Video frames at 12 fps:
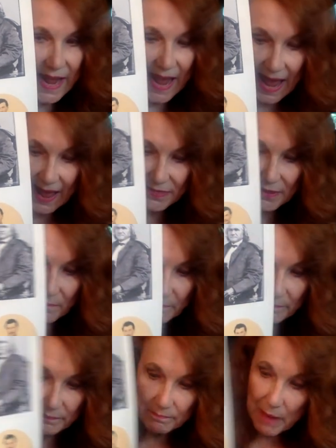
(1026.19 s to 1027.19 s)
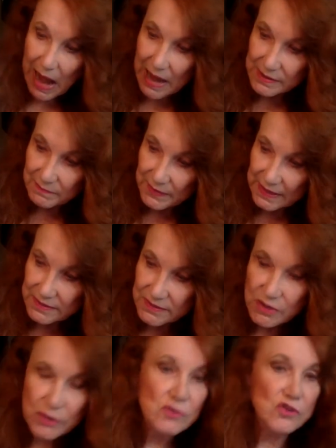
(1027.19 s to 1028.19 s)
At the bottom, these
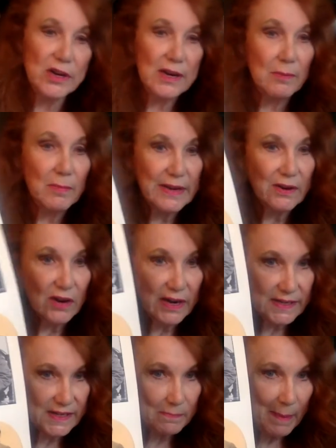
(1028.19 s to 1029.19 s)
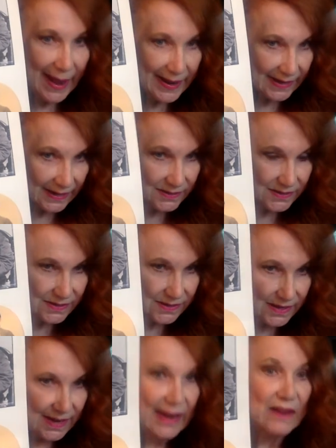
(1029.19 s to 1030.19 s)
two gentlemen are Hispanics
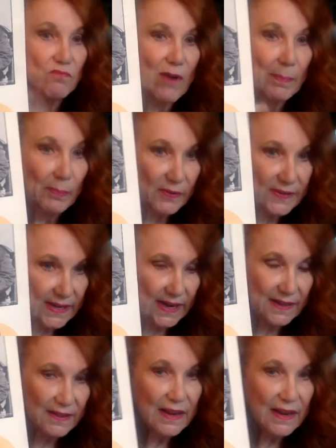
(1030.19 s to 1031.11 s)
and represent